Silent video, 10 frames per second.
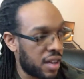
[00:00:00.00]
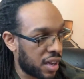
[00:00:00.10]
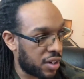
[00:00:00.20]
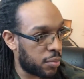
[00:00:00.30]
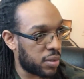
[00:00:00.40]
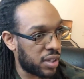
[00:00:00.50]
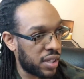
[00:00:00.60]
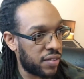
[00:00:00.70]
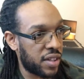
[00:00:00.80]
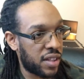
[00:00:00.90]
I don't
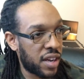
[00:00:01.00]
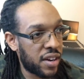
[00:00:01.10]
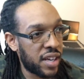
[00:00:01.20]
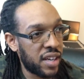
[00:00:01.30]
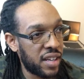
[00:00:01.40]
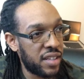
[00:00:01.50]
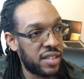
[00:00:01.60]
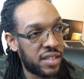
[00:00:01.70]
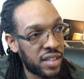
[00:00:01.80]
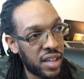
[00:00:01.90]
believe that there
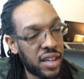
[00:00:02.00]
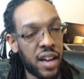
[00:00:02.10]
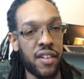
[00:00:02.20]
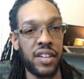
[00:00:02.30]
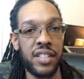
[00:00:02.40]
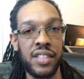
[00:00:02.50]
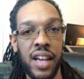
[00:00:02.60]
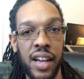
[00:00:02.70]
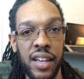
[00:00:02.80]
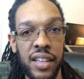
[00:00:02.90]
is inerrant
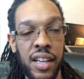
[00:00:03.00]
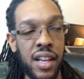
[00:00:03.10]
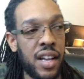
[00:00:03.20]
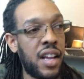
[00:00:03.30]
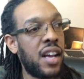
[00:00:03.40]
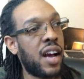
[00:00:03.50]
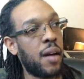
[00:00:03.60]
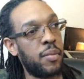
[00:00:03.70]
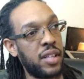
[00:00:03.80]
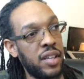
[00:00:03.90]
design. I
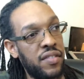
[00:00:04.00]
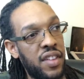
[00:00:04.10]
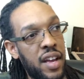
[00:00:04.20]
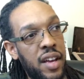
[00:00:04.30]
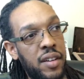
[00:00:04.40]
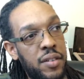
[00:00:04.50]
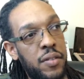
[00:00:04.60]
believe that